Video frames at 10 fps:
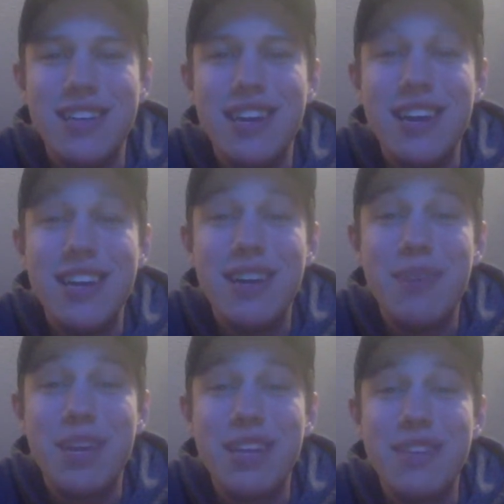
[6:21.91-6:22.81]
and I ended
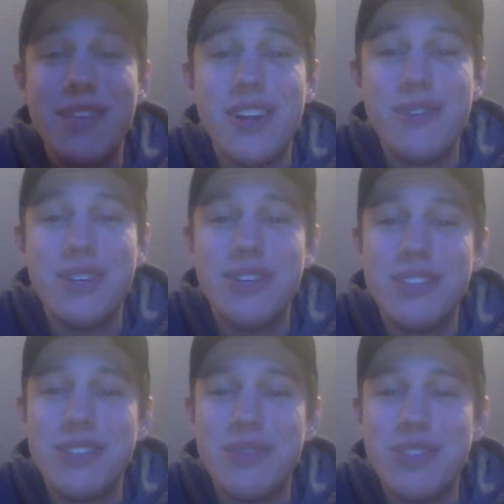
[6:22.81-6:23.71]
up getting the final
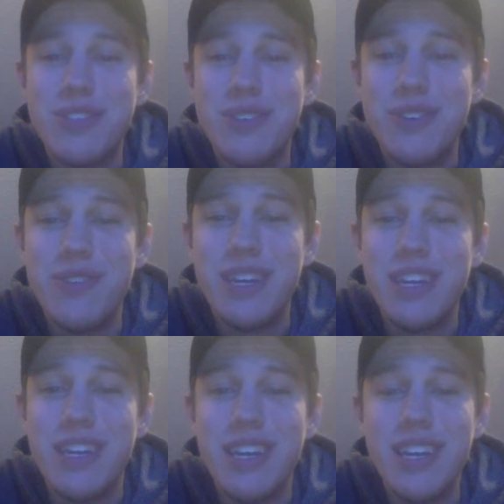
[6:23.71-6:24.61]
rose, which is really funny.